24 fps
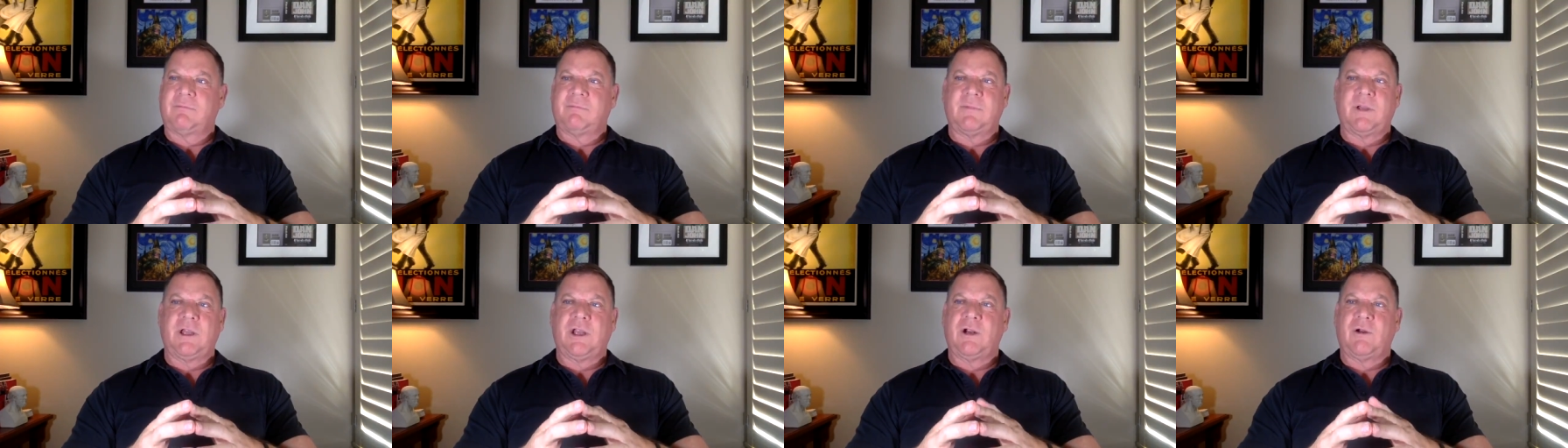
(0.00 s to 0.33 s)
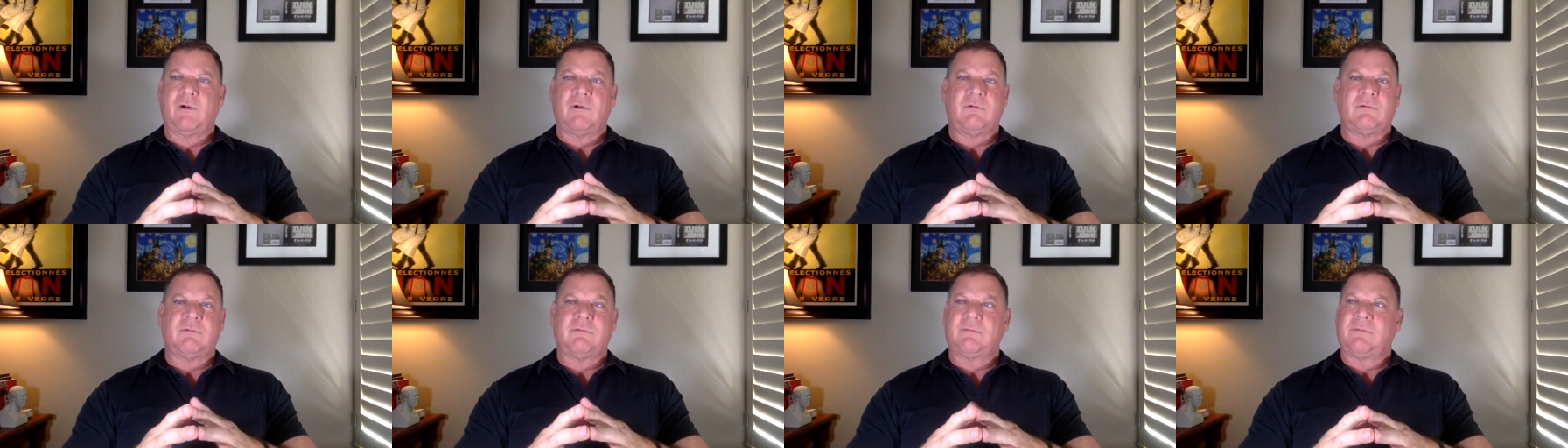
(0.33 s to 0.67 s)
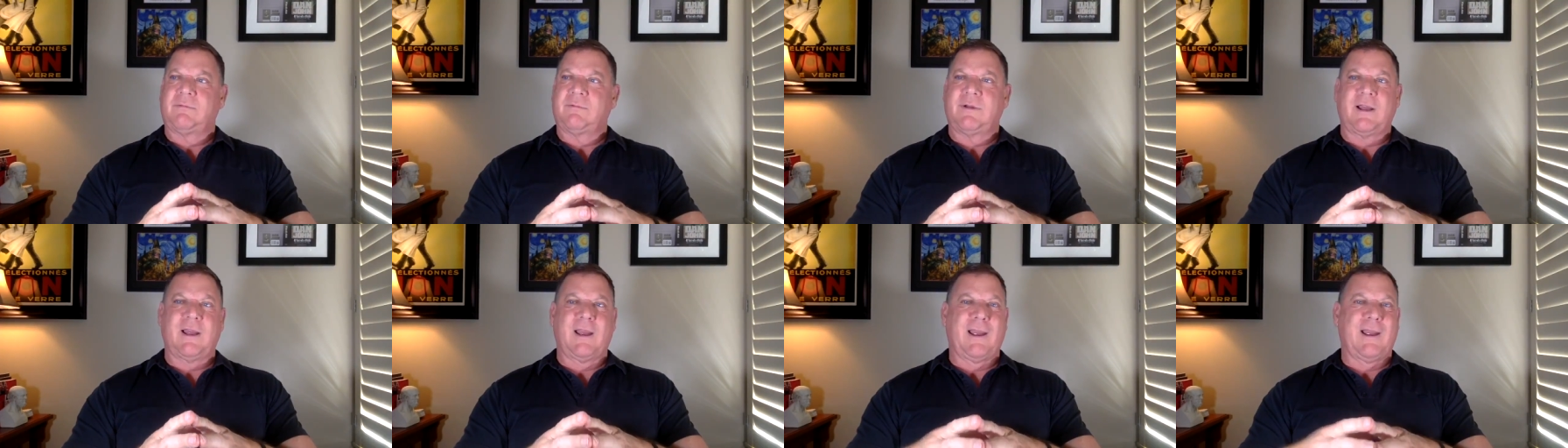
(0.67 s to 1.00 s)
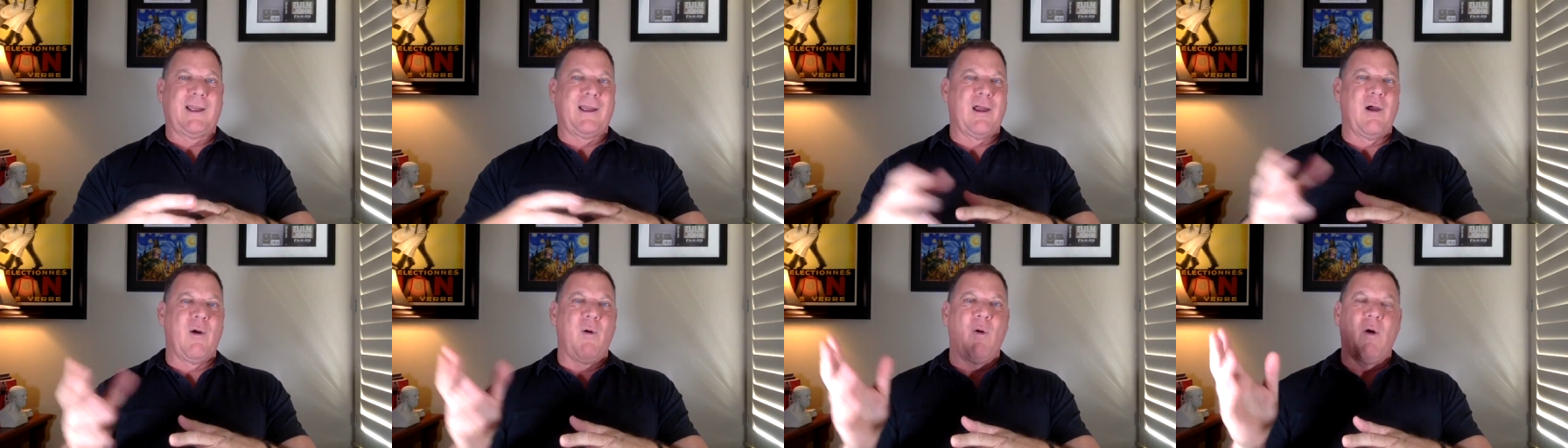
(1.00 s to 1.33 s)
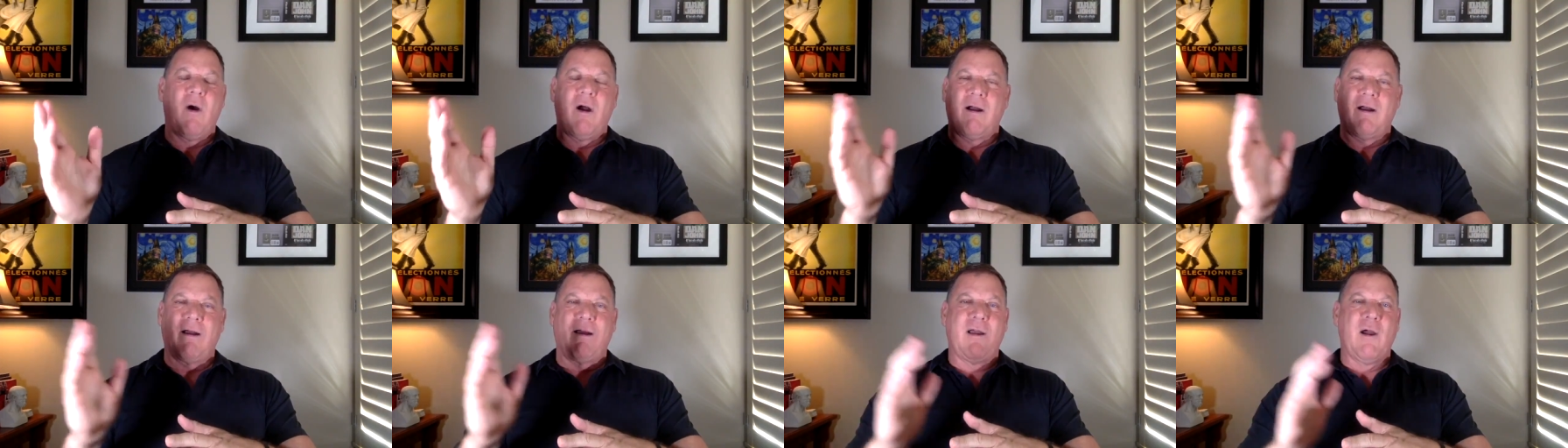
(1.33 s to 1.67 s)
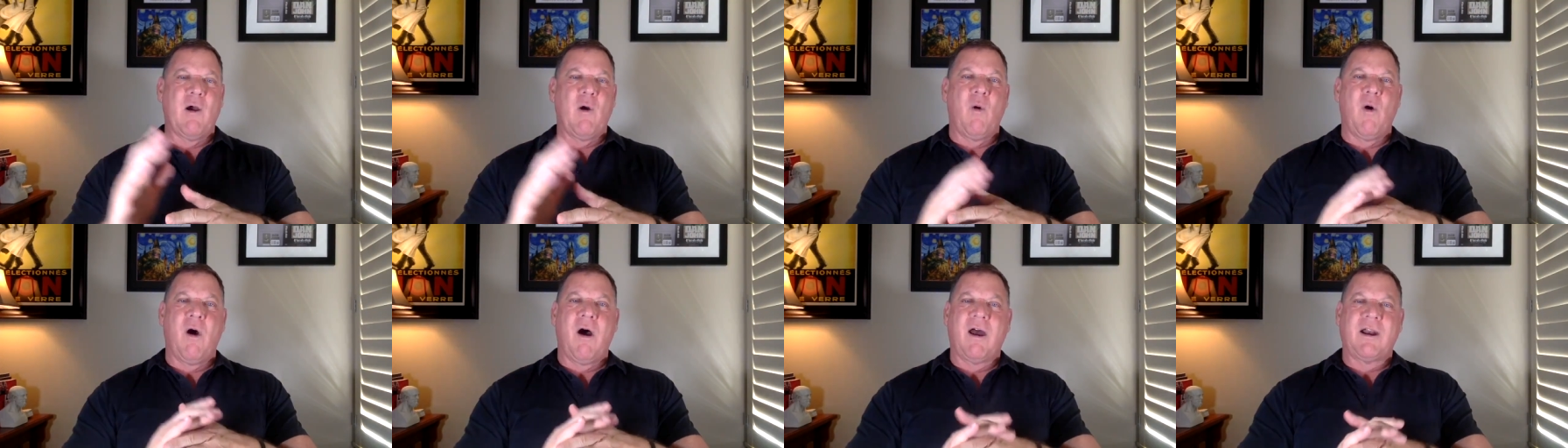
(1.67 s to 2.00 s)
you know go
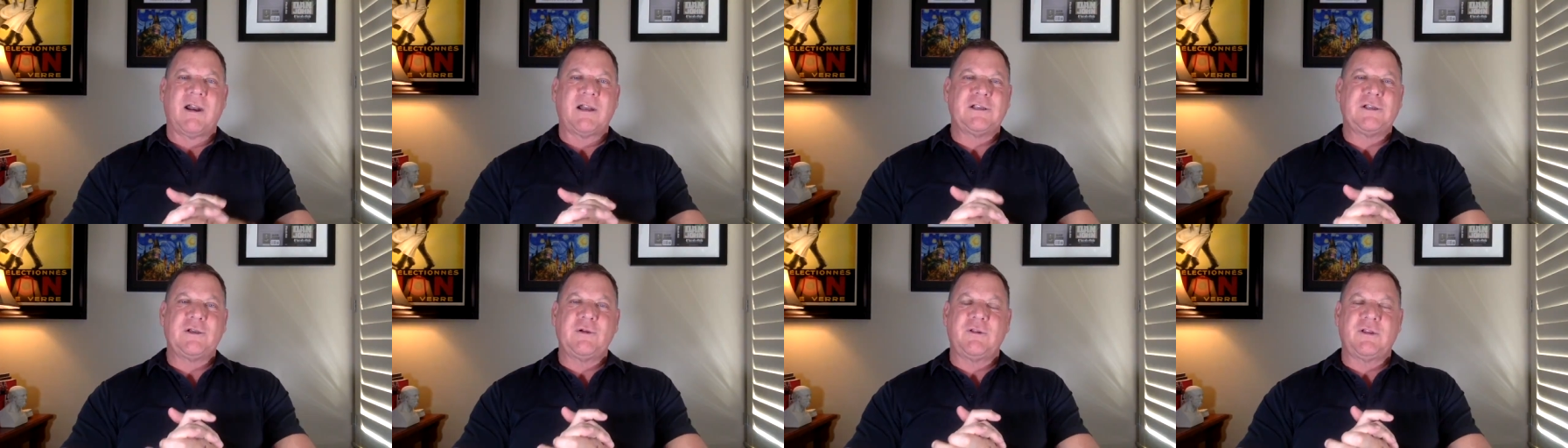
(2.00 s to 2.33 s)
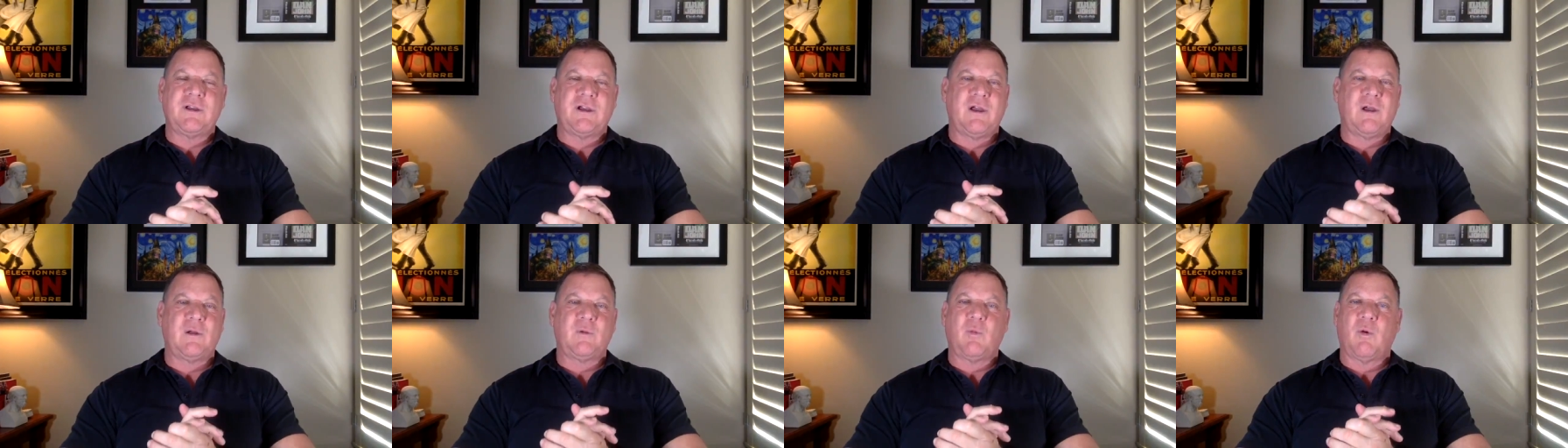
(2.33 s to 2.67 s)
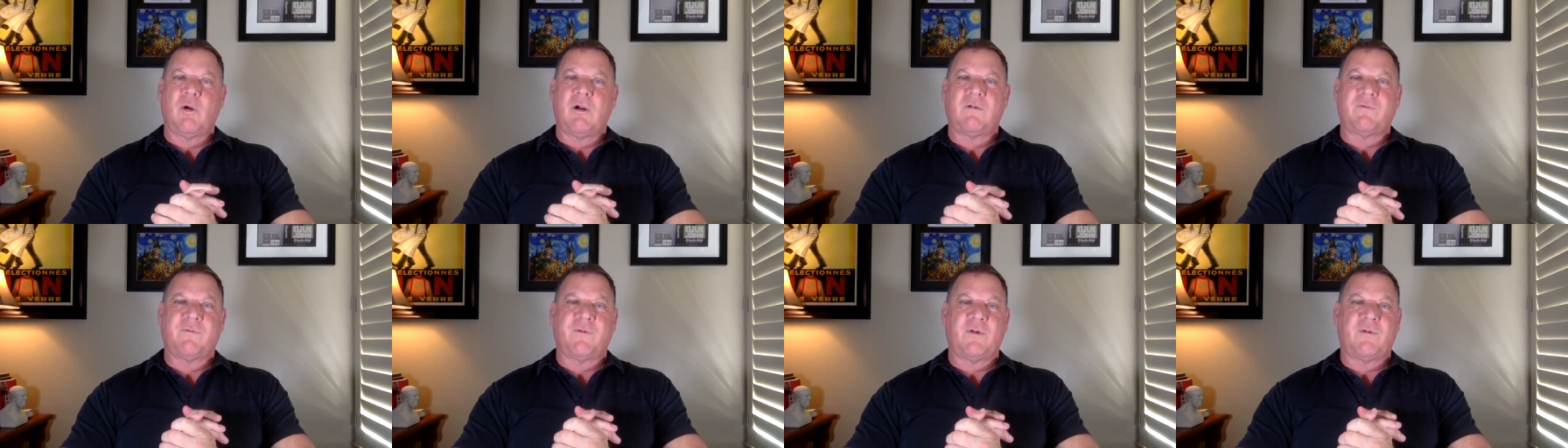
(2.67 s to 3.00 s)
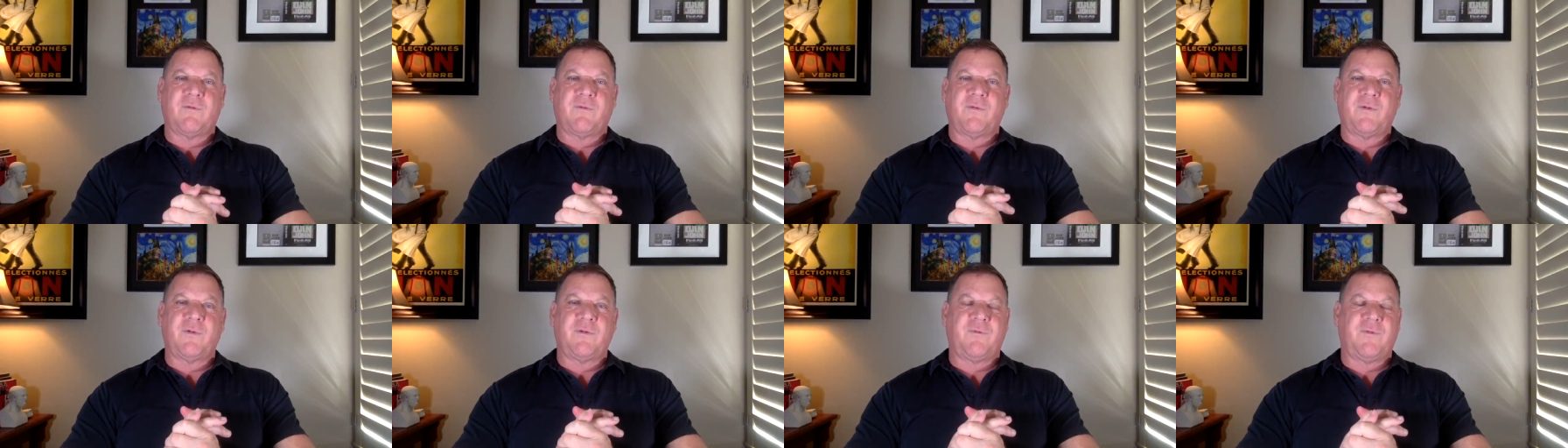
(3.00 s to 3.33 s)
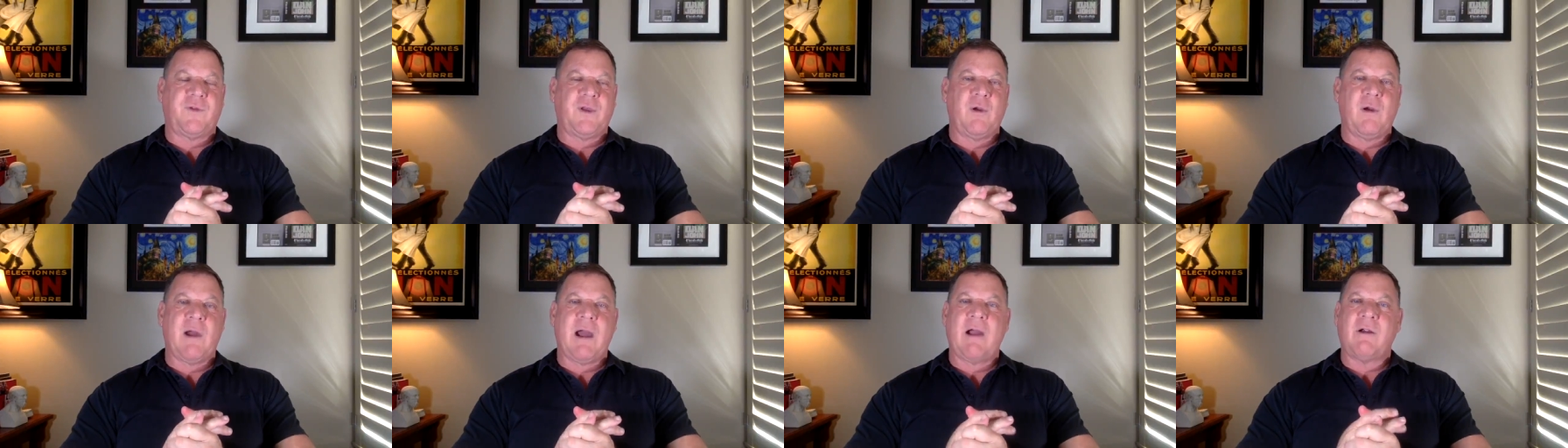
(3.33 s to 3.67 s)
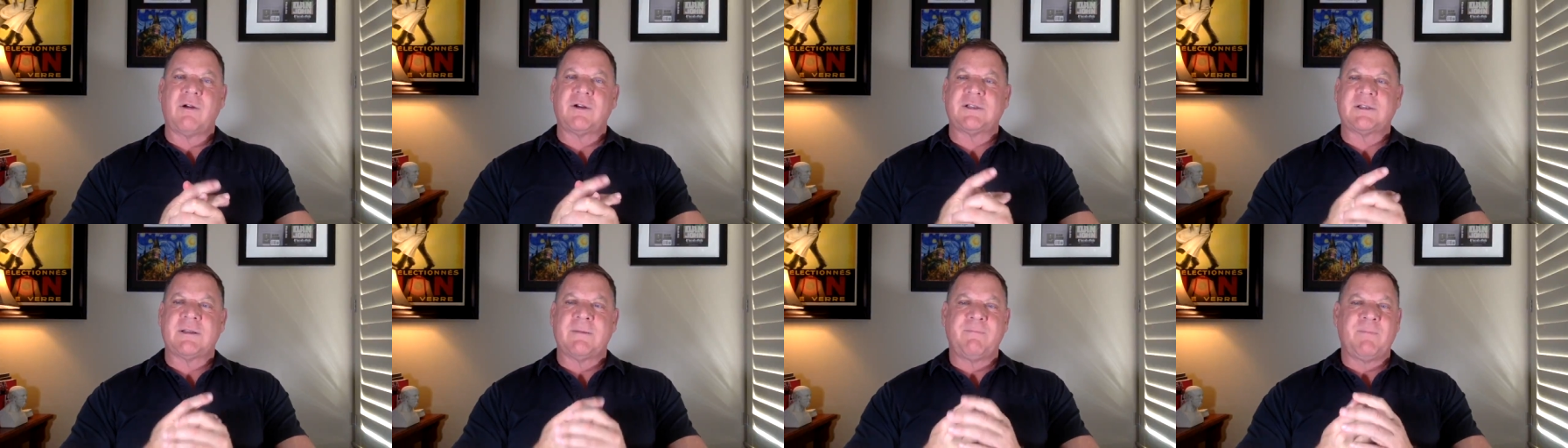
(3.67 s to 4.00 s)
go on and do the good work for a few
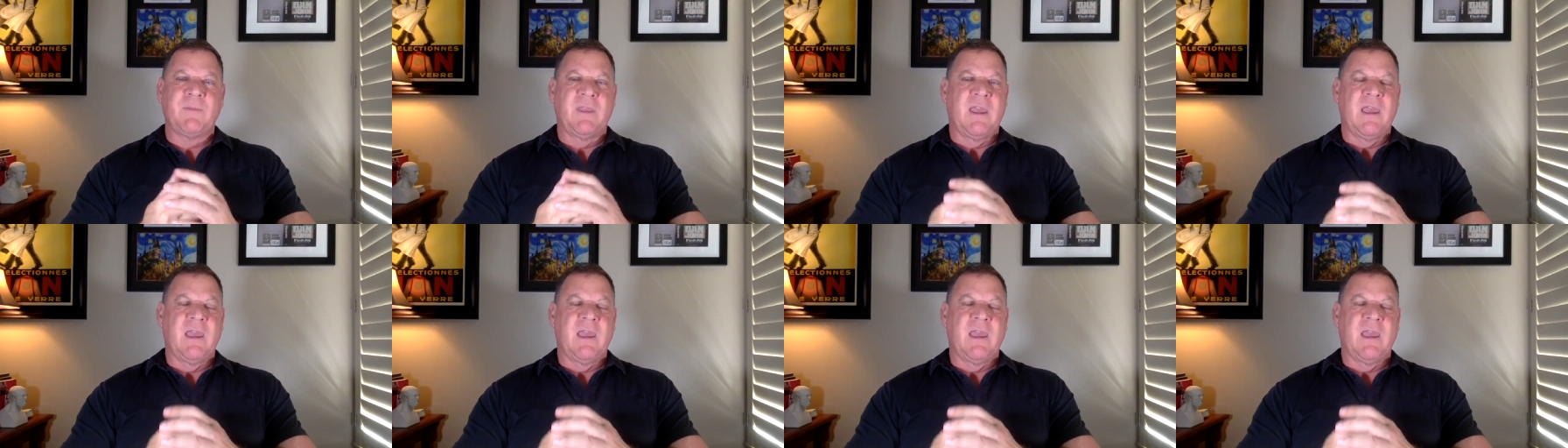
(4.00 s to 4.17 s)
hours